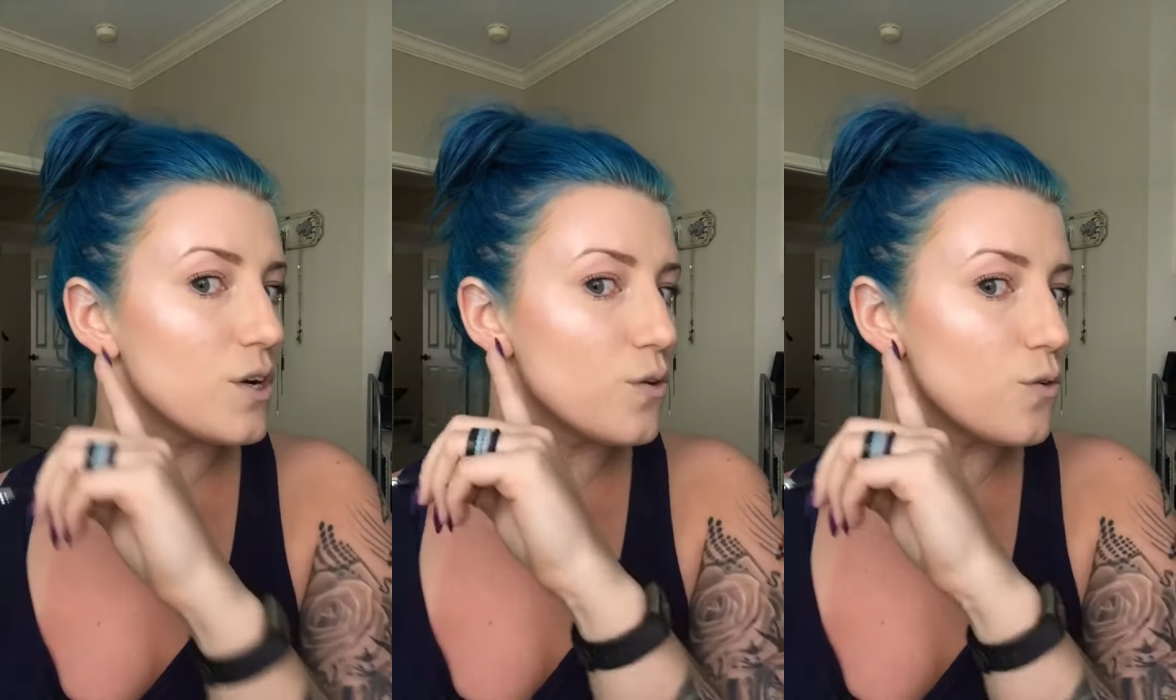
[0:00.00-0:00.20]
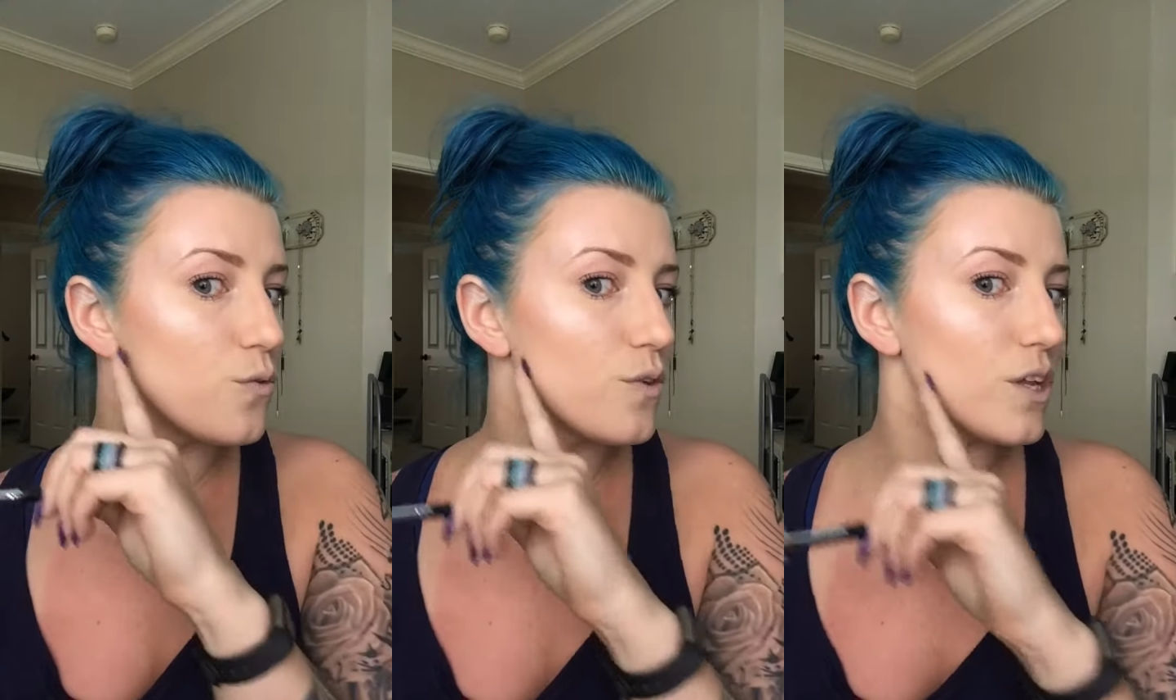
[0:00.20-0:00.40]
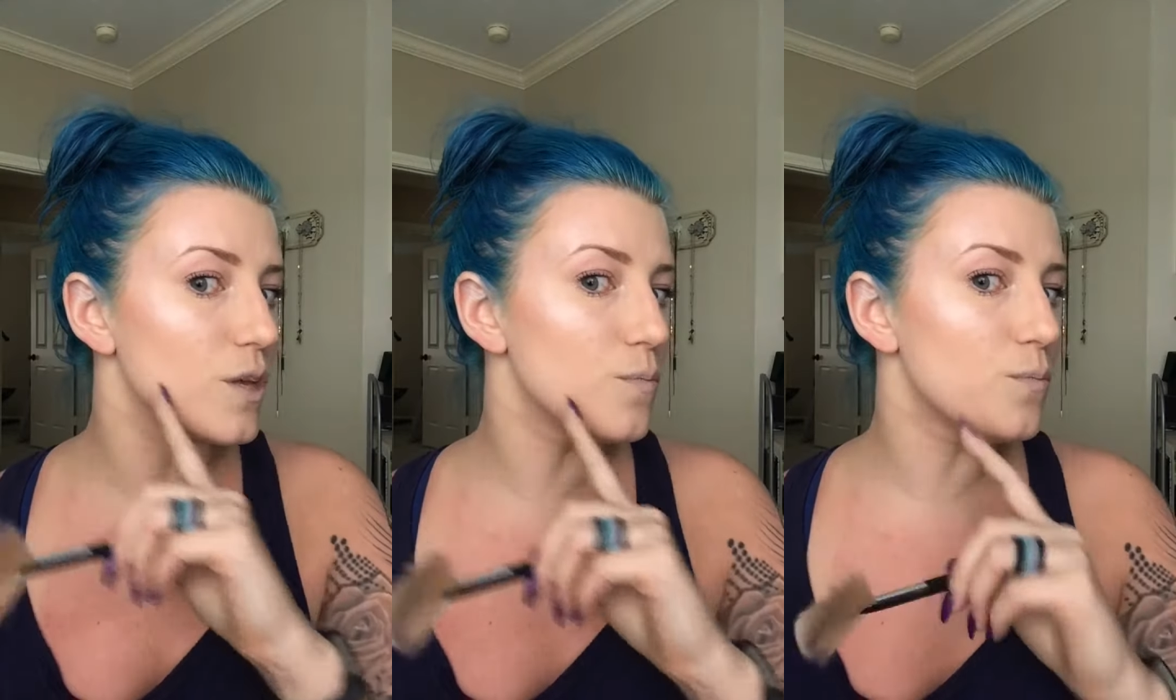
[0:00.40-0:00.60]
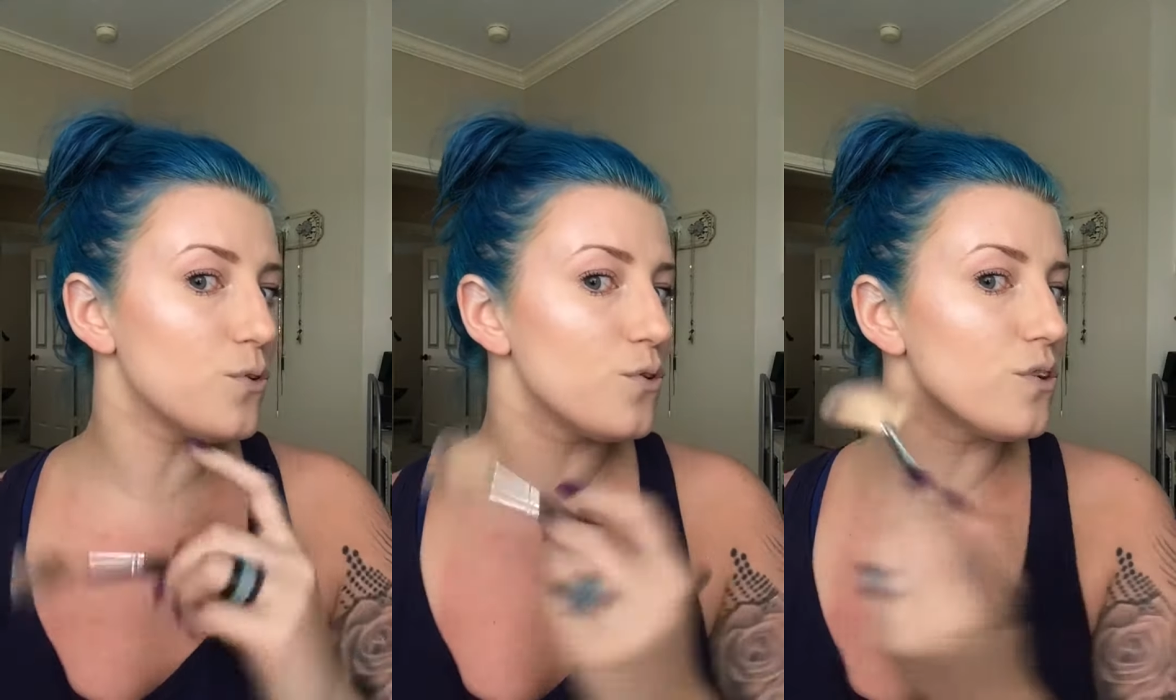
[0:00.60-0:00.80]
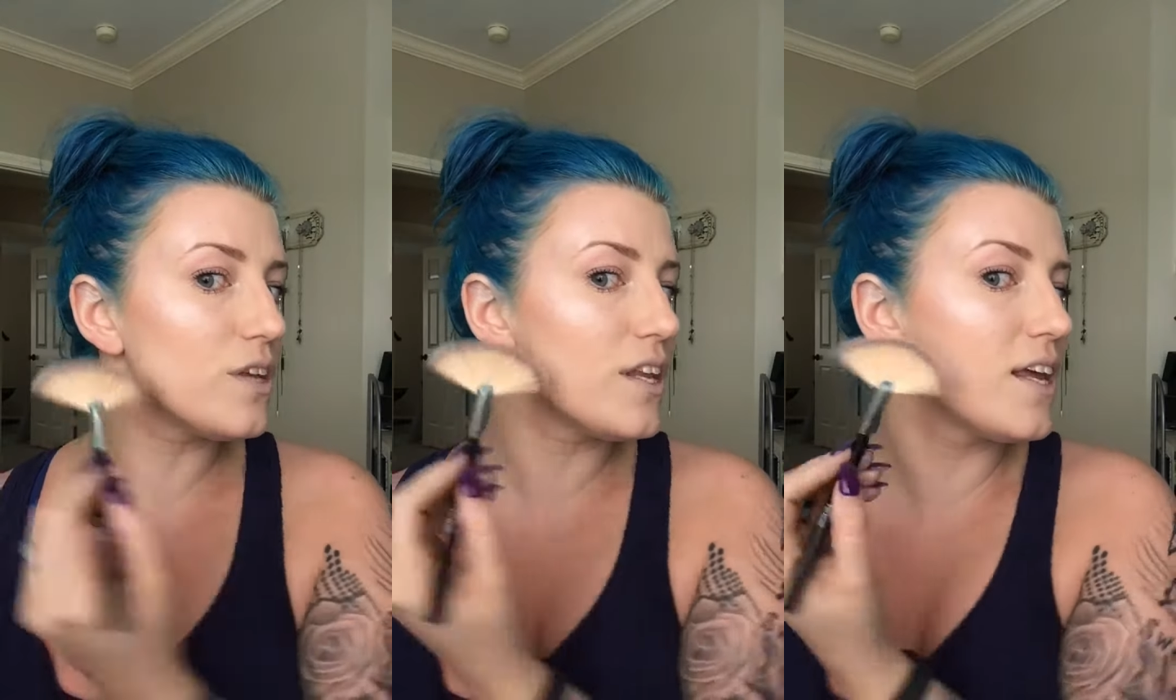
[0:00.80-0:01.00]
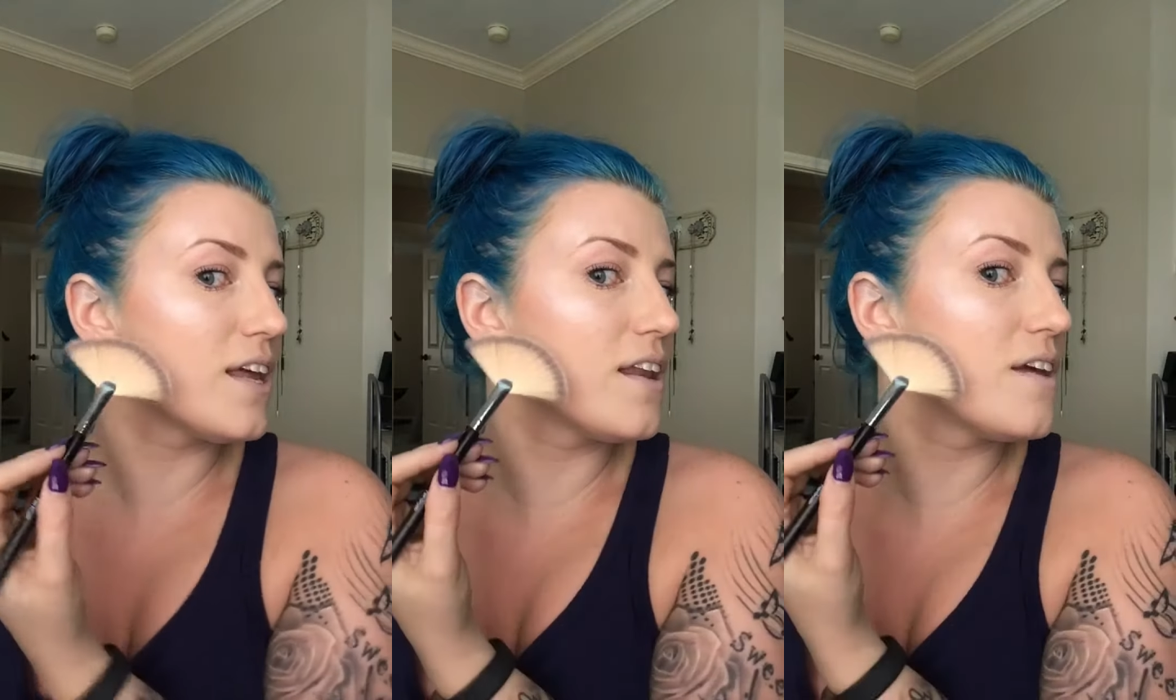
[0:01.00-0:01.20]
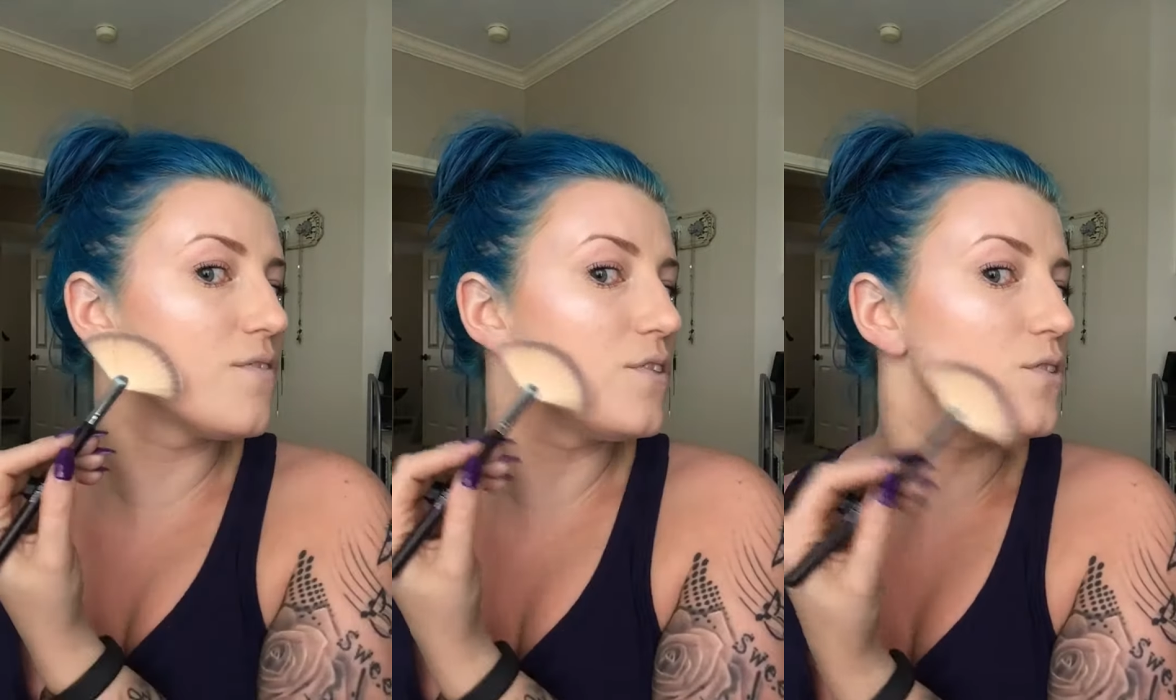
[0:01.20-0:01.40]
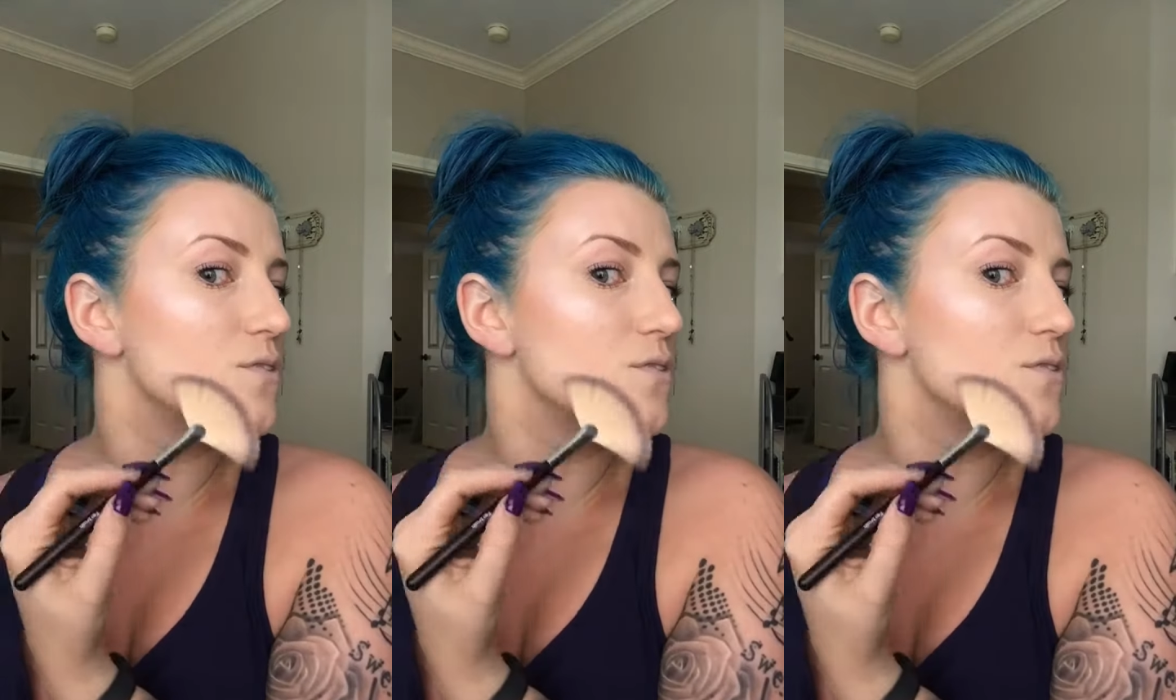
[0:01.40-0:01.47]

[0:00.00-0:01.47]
it'll really pull it in if